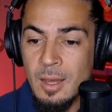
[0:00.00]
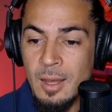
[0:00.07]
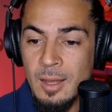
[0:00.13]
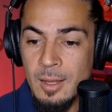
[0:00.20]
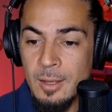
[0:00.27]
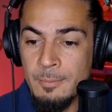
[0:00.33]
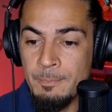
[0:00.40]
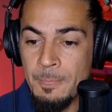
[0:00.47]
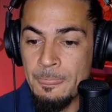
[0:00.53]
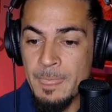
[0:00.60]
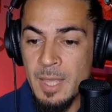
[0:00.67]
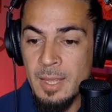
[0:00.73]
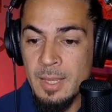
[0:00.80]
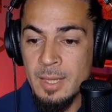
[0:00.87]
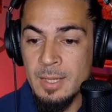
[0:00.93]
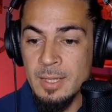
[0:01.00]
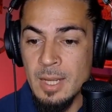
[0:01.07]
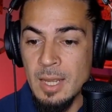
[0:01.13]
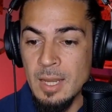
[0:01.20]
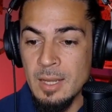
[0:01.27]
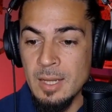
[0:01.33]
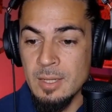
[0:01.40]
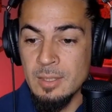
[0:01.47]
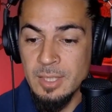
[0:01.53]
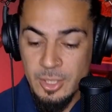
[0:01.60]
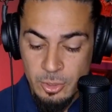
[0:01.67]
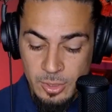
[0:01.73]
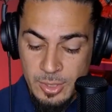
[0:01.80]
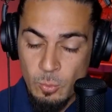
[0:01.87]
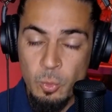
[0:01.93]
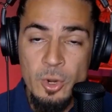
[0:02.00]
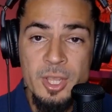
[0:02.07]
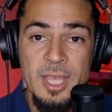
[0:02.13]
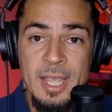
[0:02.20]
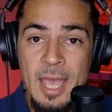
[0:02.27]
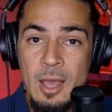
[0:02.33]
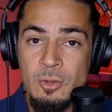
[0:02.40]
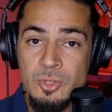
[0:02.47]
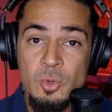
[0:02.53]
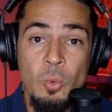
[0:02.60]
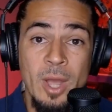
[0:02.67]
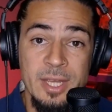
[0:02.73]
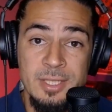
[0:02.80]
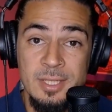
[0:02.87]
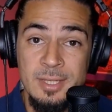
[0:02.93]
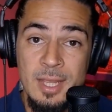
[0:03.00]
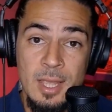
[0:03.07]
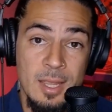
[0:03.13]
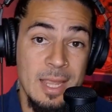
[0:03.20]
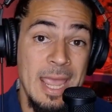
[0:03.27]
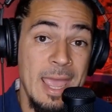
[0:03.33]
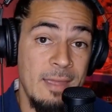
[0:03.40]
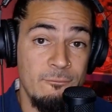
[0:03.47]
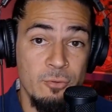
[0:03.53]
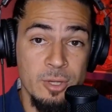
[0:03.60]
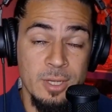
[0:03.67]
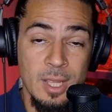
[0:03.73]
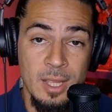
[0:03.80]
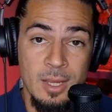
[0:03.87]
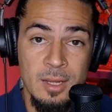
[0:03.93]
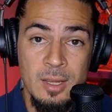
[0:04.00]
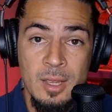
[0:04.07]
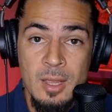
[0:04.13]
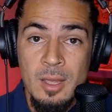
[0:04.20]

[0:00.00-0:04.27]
And literally working out twice a day, every day.